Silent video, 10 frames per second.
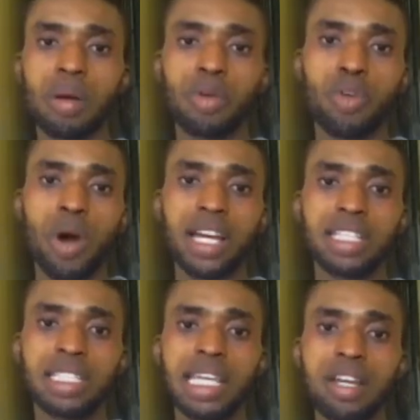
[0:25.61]
Because why
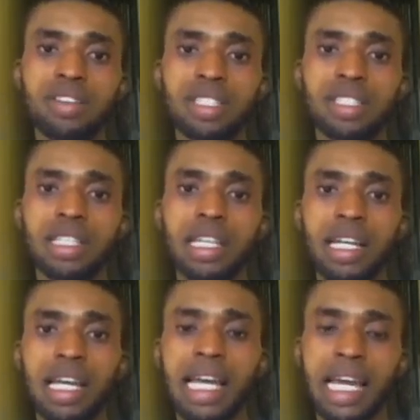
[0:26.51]
this guy? Using this guy,
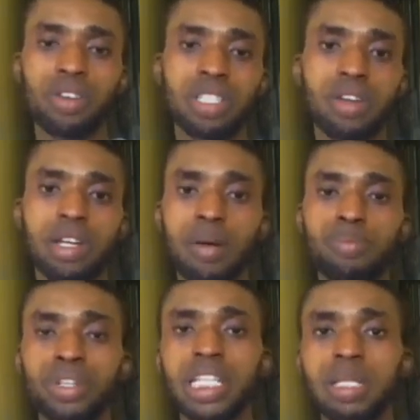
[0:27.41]
I don't think you can
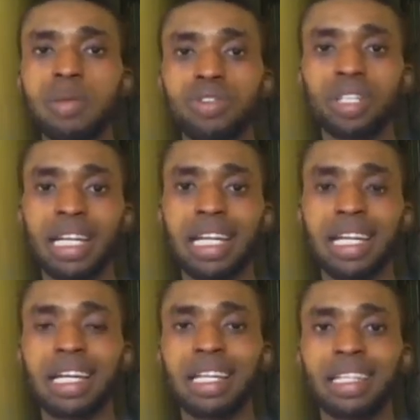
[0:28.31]
predict. Maybe something like
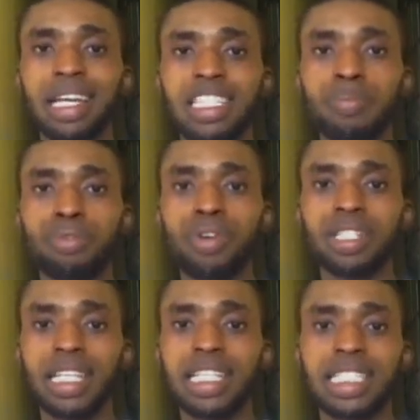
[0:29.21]

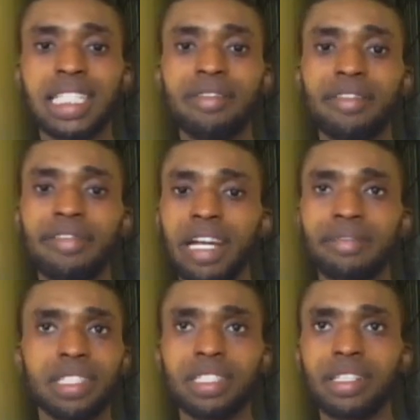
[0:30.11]

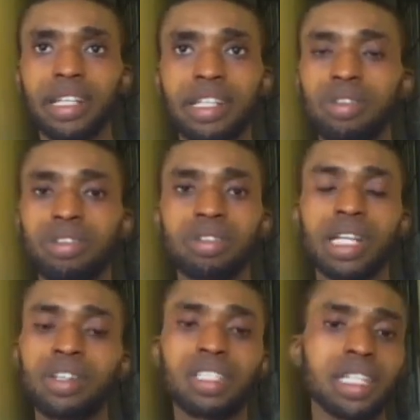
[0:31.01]
30.875. No, I
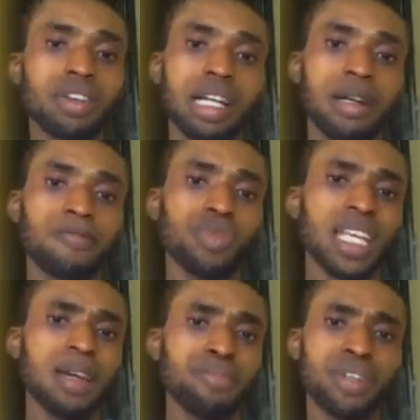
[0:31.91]
don't think you can
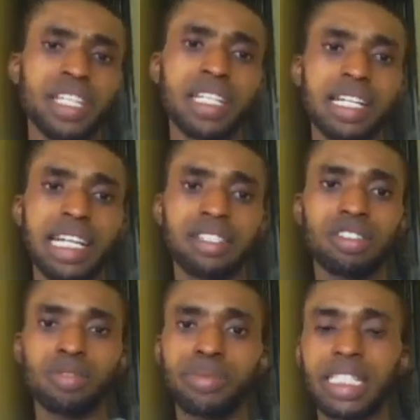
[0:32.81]
predict that. That's
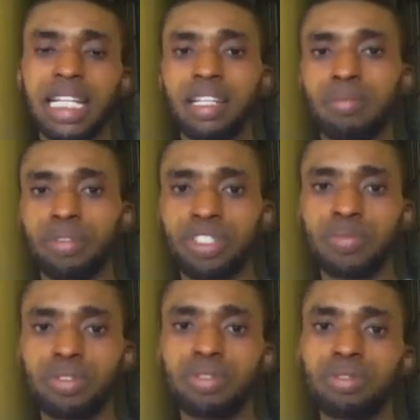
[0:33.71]
just basically
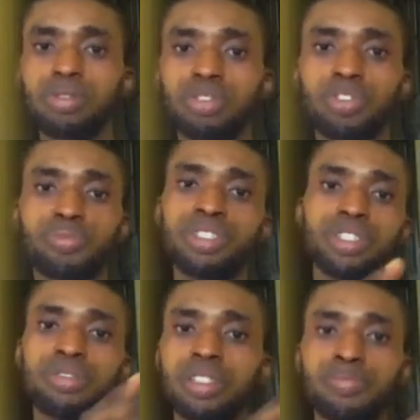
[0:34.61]
impossible to do. To
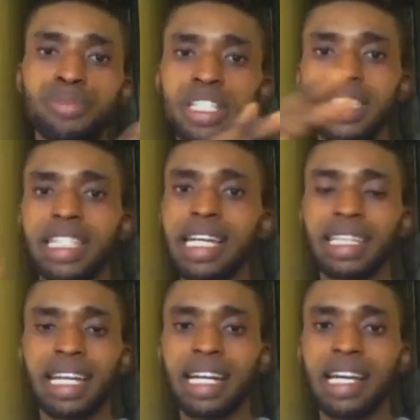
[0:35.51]
predict the
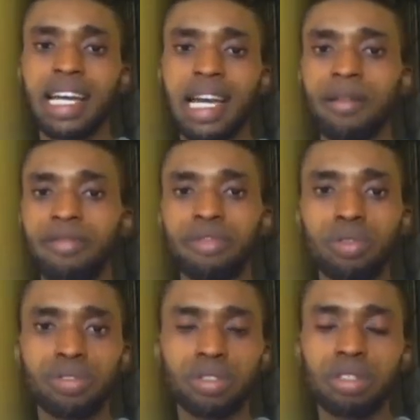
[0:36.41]
entire
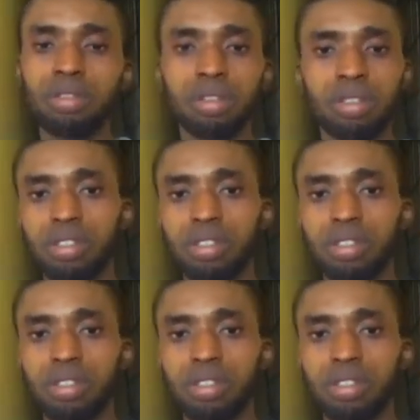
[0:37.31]
float. No.